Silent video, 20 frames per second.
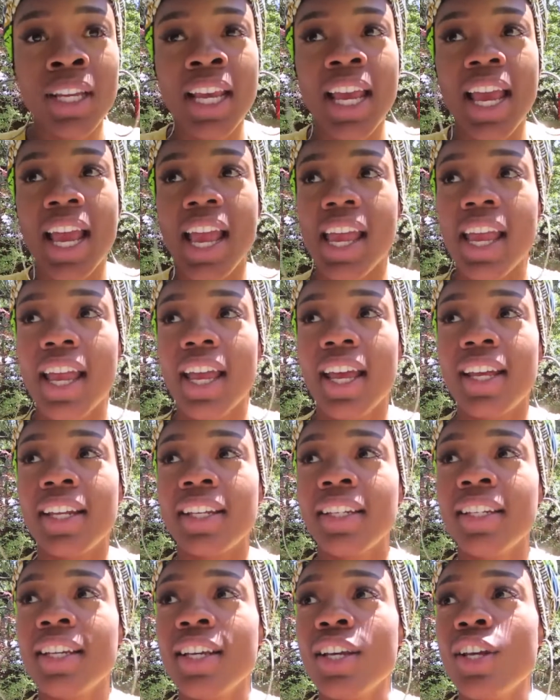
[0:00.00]
and
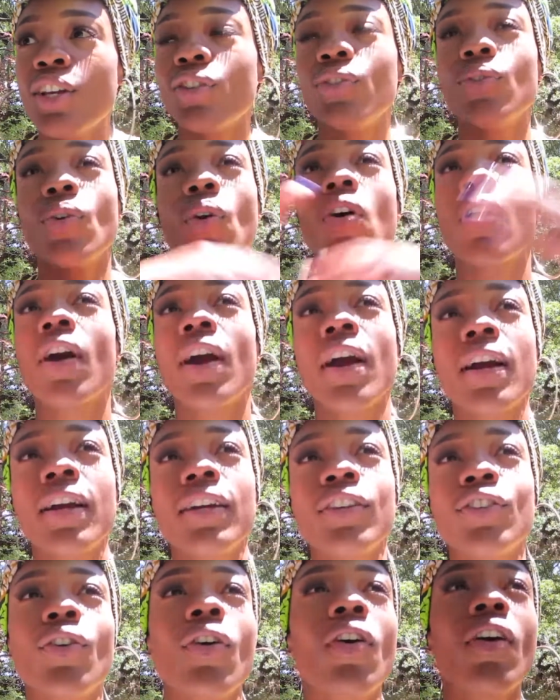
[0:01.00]

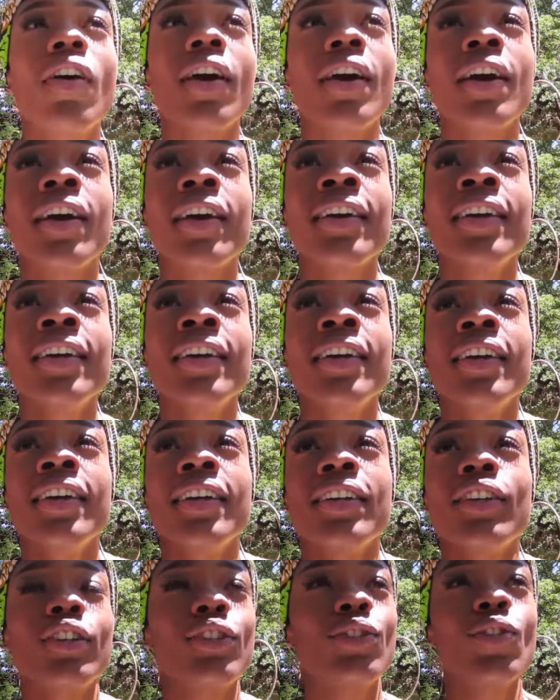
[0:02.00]

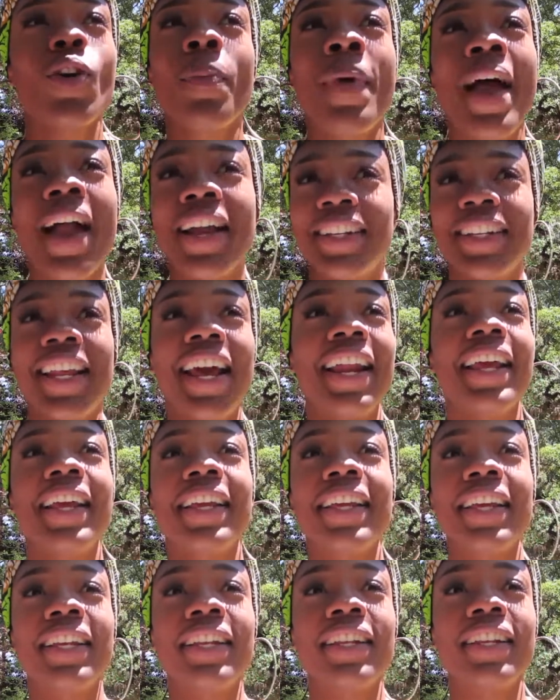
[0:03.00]
you're so magnetic,
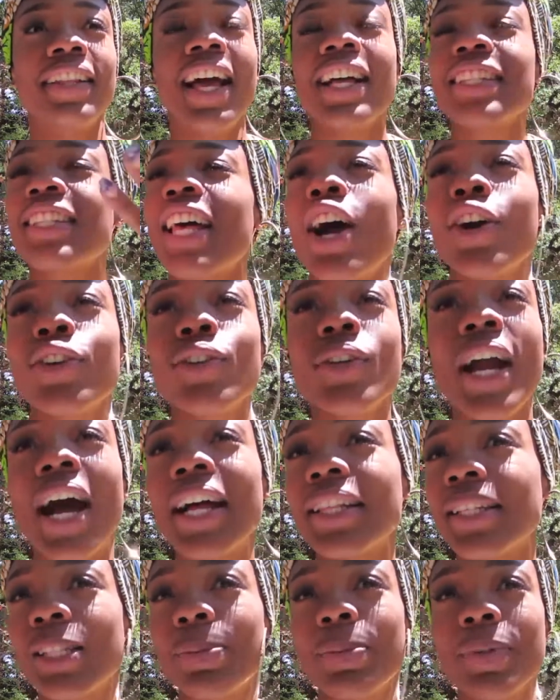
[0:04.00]
and that's how you got
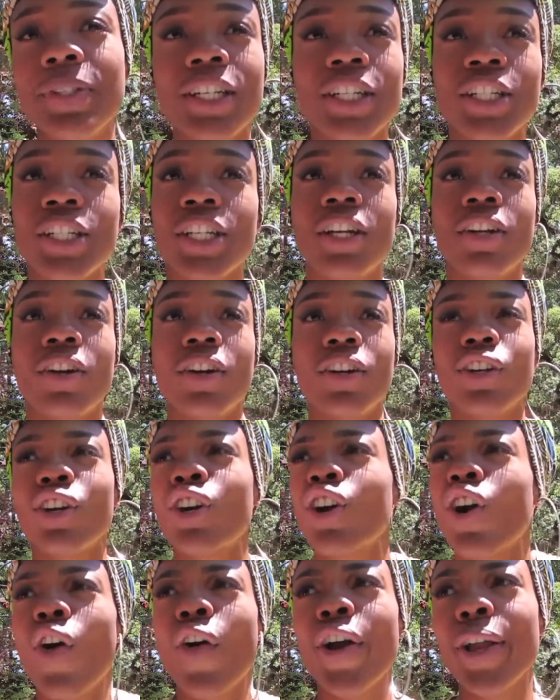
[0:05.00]
this position, or you're
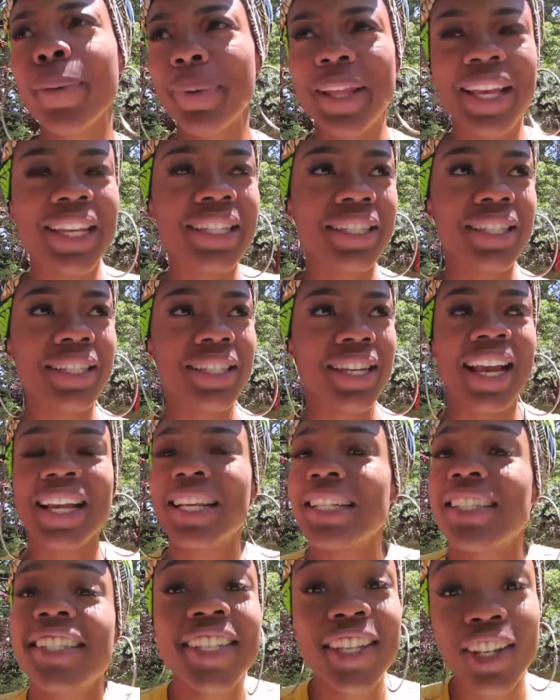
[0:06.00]
going places, and I can
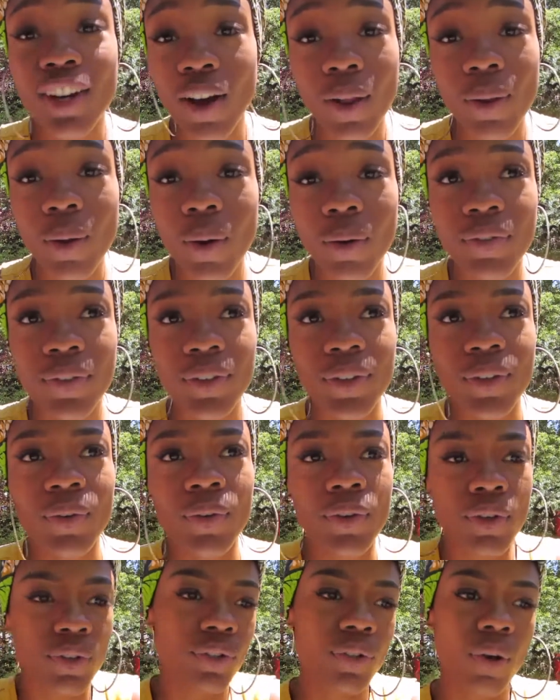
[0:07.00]
see it all over you, and
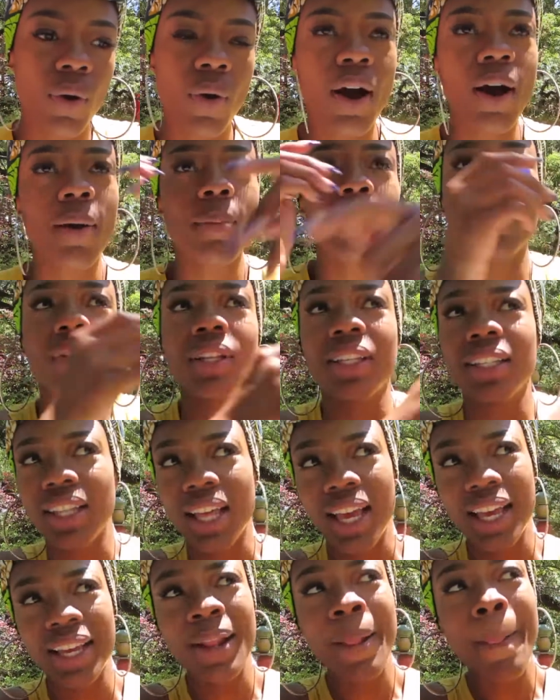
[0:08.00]
you're so humble, and
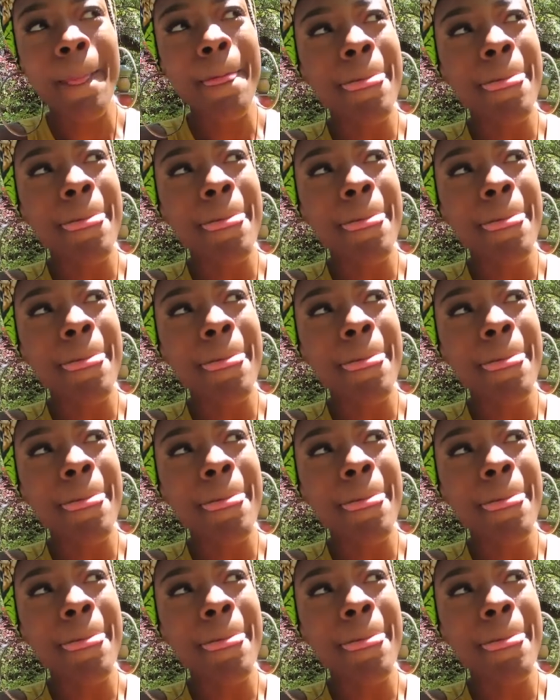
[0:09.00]
like,